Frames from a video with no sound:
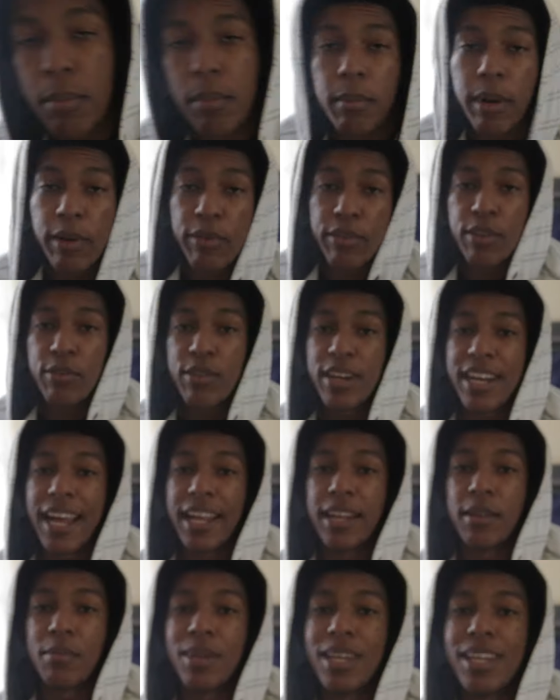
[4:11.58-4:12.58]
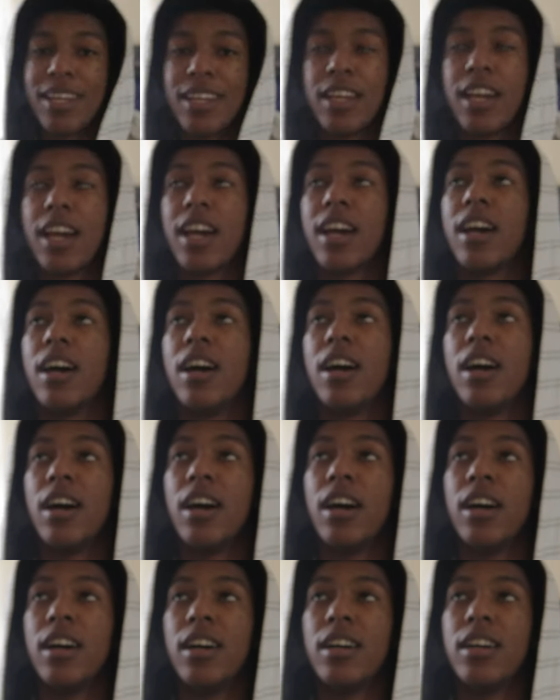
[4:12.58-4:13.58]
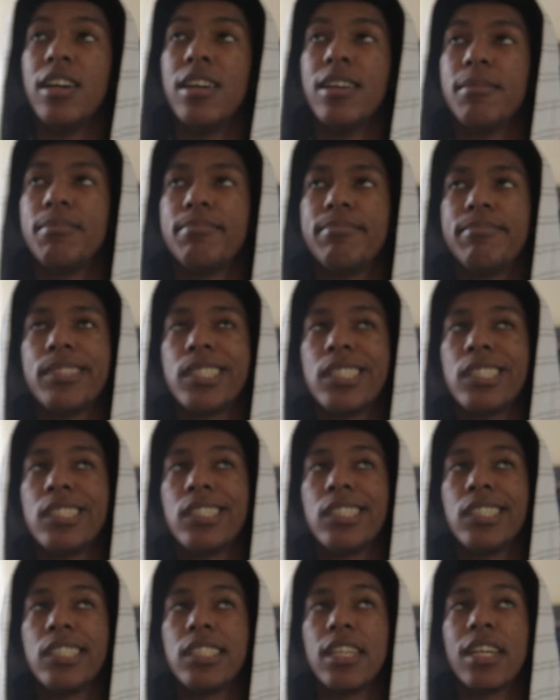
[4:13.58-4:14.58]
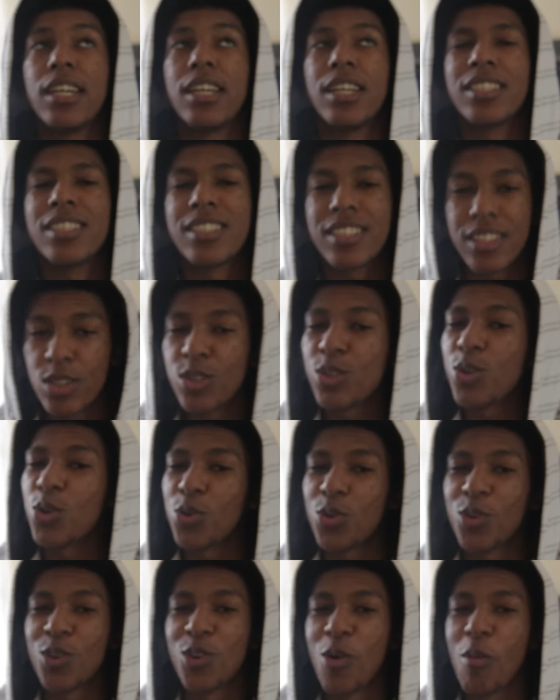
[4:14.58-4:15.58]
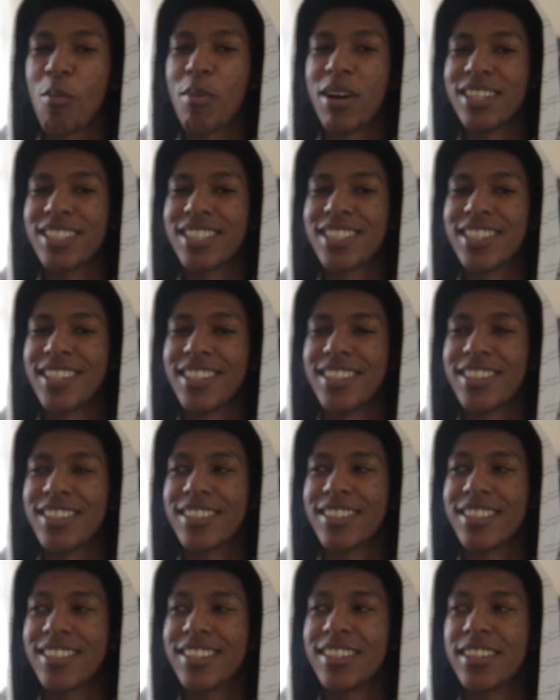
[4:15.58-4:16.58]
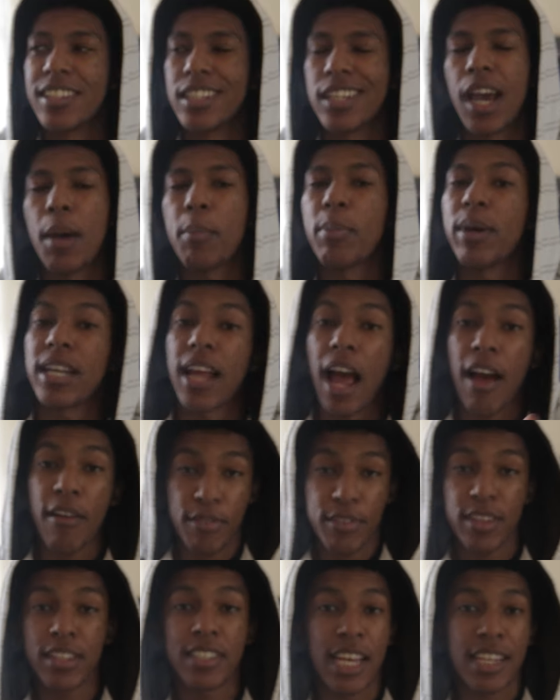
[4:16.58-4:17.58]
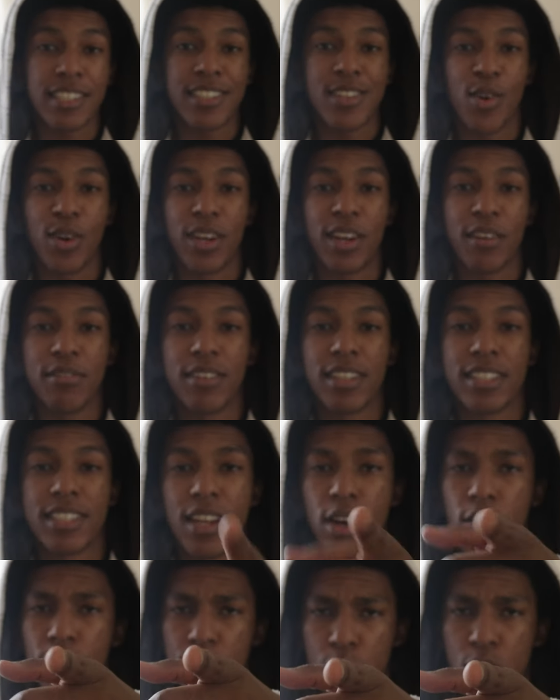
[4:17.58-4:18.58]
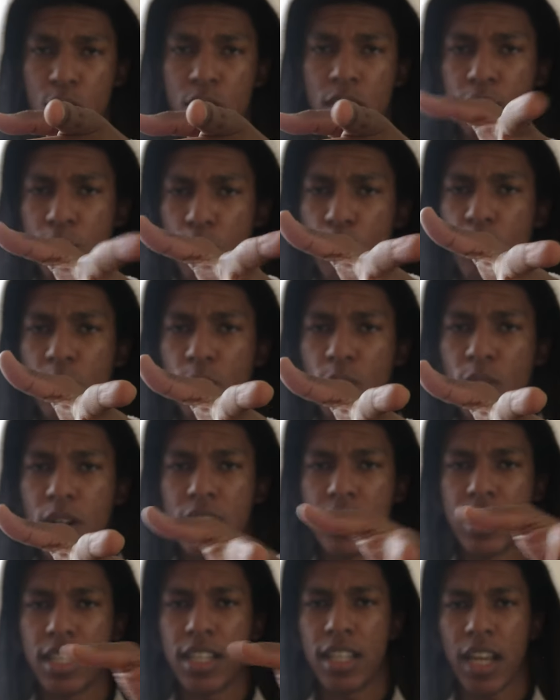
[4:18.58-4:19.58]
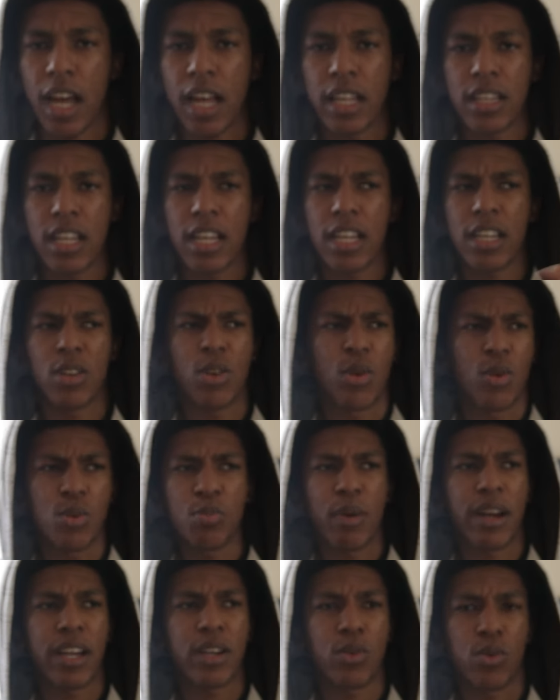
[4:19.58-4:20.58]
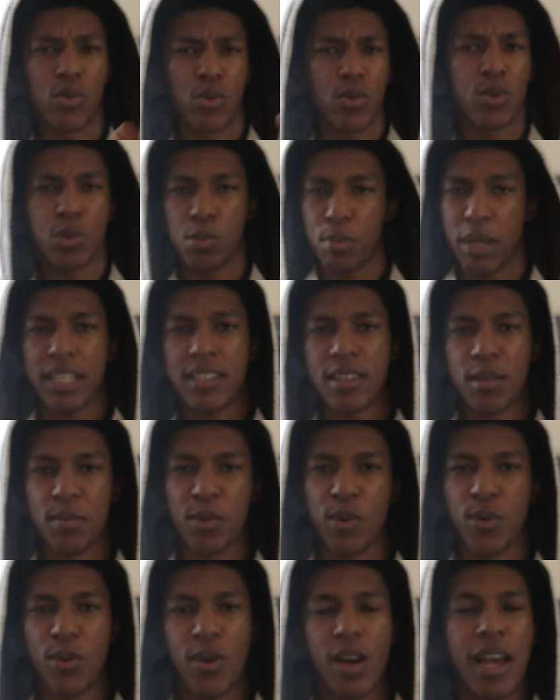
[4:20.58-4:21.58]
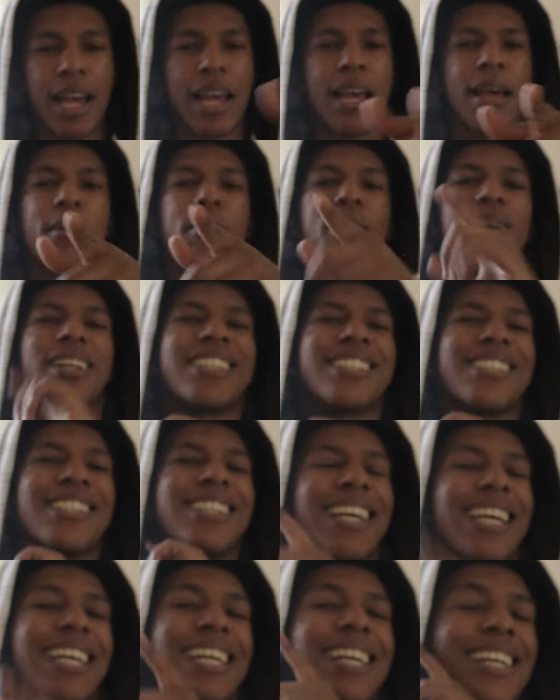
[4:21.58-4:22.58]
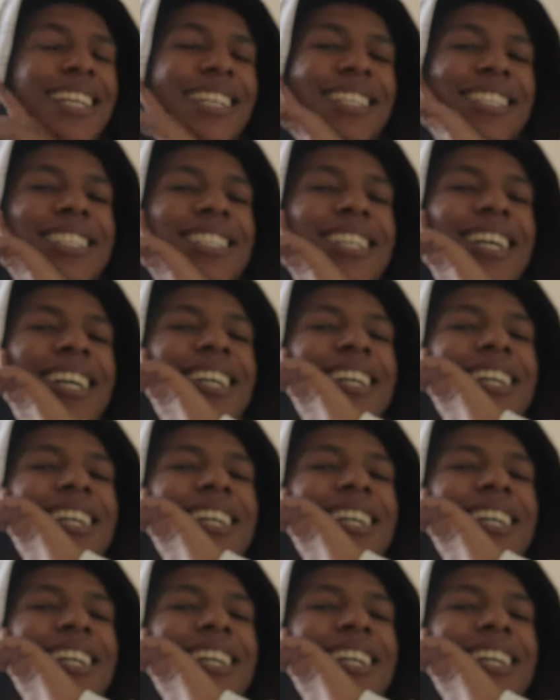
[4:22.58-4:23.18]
My favorite anime, I still go to Gruno Basket. Yeah, but it's actually on Netflix now if you want to watch it. I think it goes by Kuroko's Basketball, but it's an English